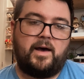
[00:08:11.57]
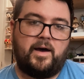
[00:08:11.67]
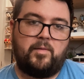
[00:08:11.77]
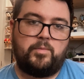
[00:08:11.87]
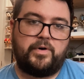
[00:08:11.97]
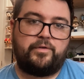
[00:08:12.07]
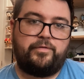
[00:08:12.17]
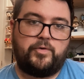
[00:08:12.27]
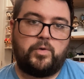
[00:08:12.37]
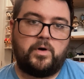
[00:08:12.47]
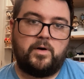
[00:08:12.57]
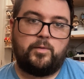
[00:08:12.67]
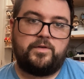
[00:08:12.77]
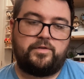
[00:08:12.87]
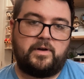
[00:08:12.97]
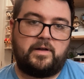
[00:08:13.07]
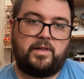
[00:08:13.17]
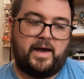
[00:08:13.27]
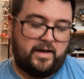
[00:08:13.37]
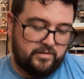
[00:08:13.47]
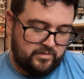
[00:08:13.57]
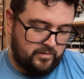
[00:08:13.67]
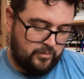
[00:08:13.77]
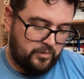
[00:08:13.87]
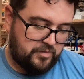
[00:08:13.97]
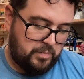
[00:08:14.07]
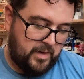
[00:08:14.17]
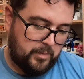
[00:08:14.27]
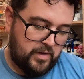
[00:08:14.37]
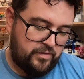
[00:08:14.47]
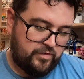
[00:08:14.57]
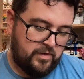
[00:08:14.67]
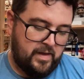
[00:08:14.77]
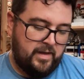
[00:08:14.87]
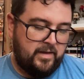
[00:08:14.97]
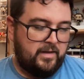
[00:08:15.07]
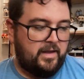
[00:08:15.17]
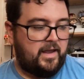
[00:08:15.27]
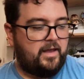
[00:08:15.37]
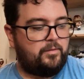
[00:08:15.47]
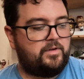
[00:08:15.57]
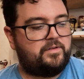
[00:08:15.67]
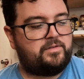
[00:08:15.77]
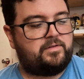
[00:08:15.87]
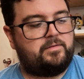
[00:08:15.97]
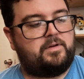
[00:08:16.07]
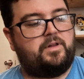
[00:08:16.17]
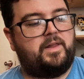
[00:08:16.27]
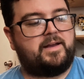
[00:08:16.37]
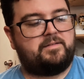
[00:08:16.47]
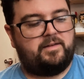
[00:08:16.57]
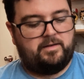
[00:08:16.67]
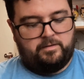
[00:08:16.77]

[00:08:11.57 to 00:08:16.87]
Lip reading: book 4, Wizard and Glass, was published. It was collected